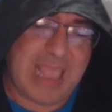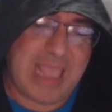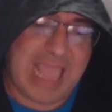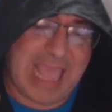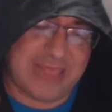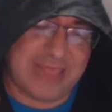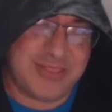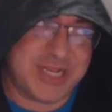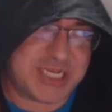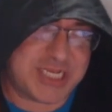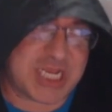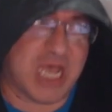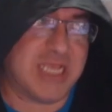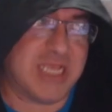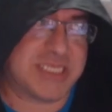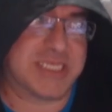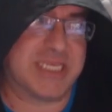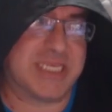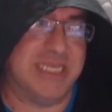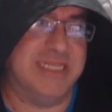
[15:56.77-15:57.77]
and the
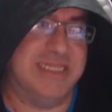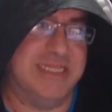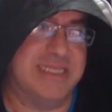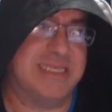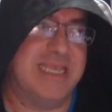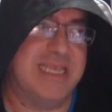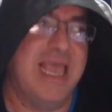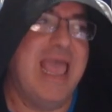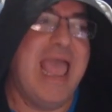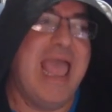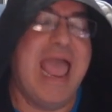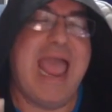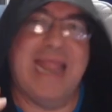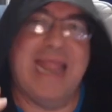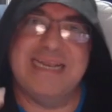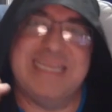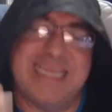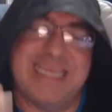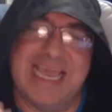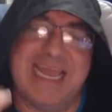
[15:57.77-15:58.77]
Tuskens,
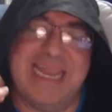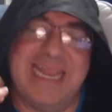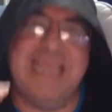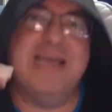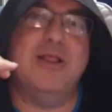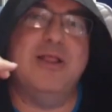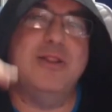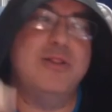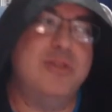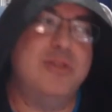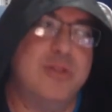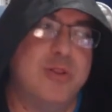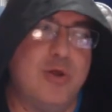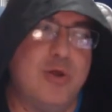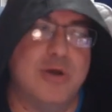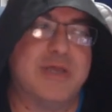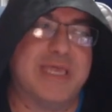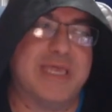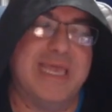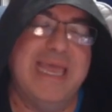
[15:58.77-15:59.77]
and getting a
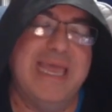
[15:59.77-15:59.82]
look